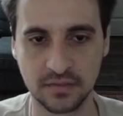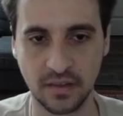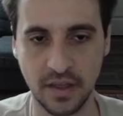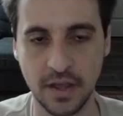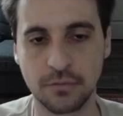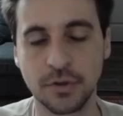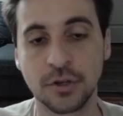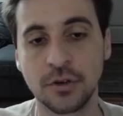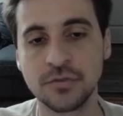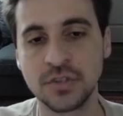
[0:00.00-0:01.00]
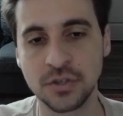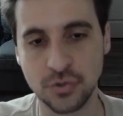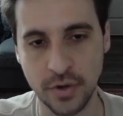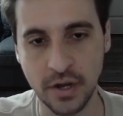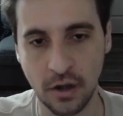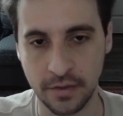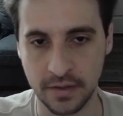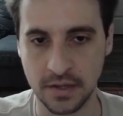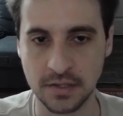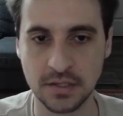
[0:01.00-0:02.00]
and returns the string
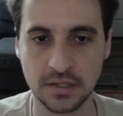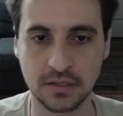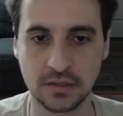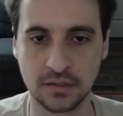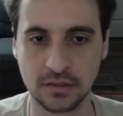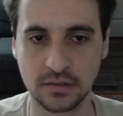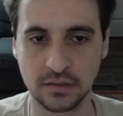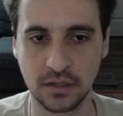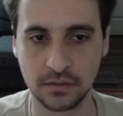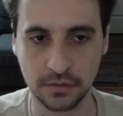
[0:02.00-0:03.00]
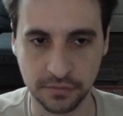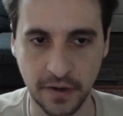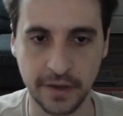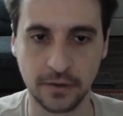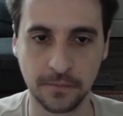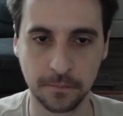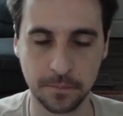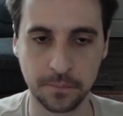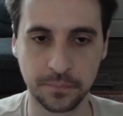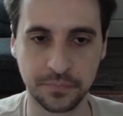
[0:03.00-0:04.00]
contents of a file.
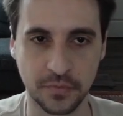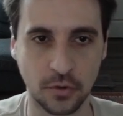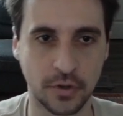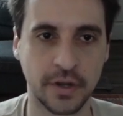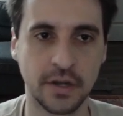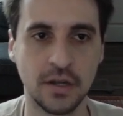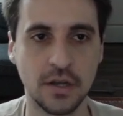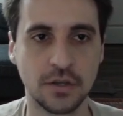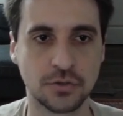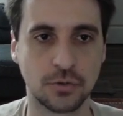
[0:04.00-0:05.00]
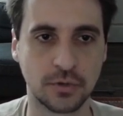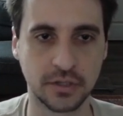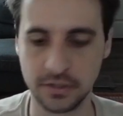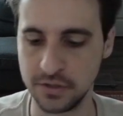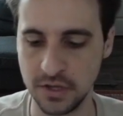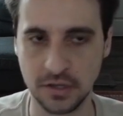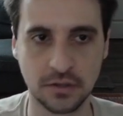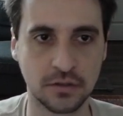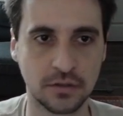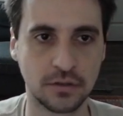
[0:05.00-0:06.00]
Okay, so we're going to need
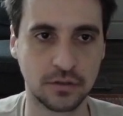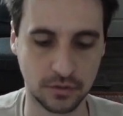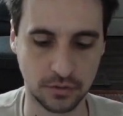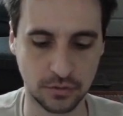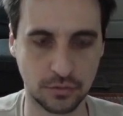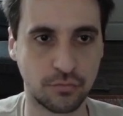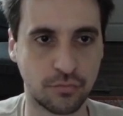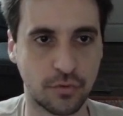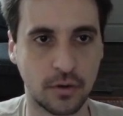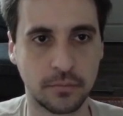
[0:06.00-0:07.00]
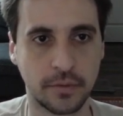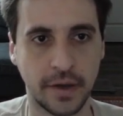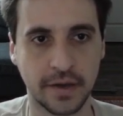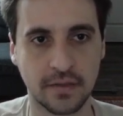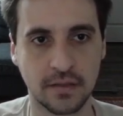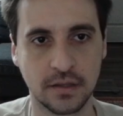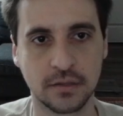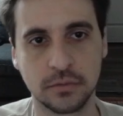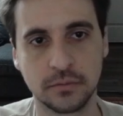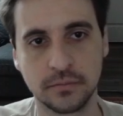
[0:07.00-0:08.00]
from path
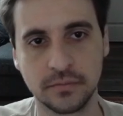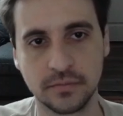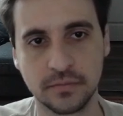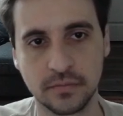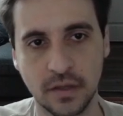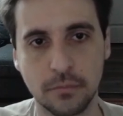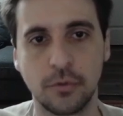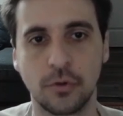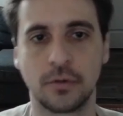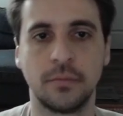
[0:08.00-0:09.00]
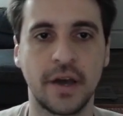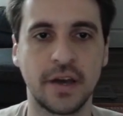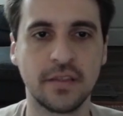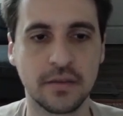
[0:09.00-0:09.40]
lib import path.